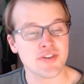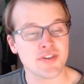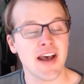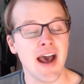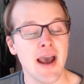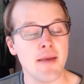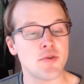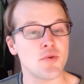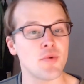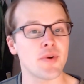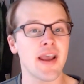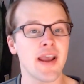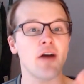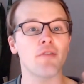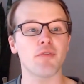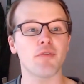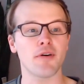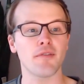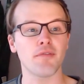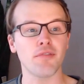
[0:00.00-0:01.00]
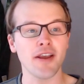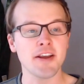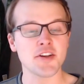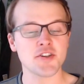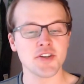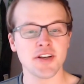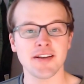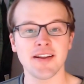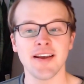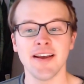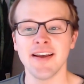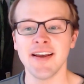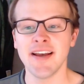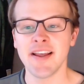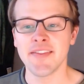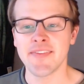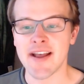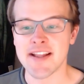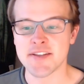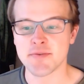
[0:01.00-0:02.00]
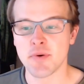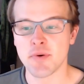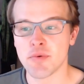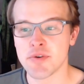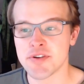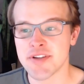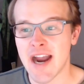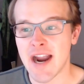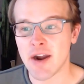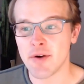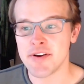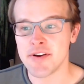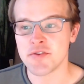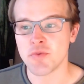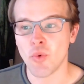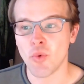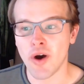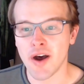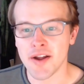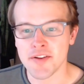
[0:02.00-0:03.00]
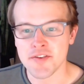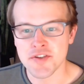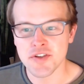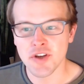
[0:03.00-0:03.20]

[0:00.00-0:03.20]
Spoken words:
time to account for inflation. That's what retirees want.